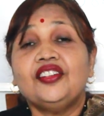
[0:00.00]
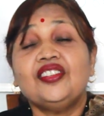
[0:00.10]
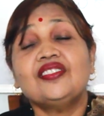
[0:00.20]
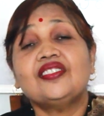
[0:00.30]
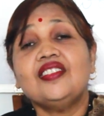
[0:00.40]

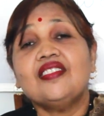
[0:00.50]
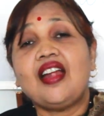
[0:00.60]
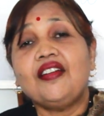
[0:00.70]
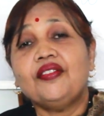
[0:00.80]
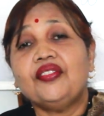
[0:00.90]
distant
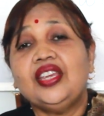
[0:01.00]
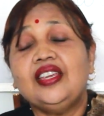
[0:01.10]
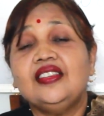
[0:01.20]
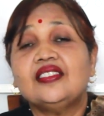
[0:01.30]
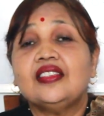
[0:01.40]

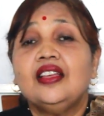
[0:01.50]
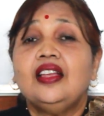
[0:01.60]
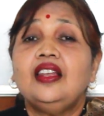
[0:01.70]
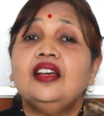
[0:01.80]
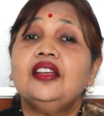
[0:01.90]
countries,
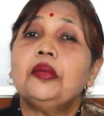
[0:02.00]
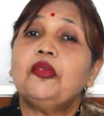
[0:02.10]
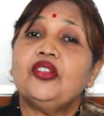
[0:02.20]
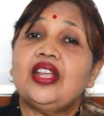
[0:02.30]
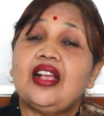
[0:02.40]
learn
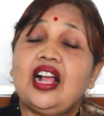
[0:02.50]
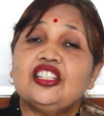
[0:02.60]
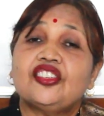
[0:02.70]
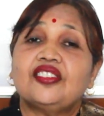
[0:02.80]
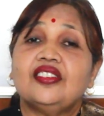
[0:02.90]
about their
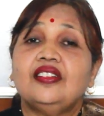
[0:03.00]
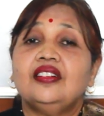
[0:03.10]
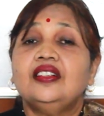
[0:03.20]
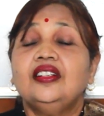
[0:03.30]
culture,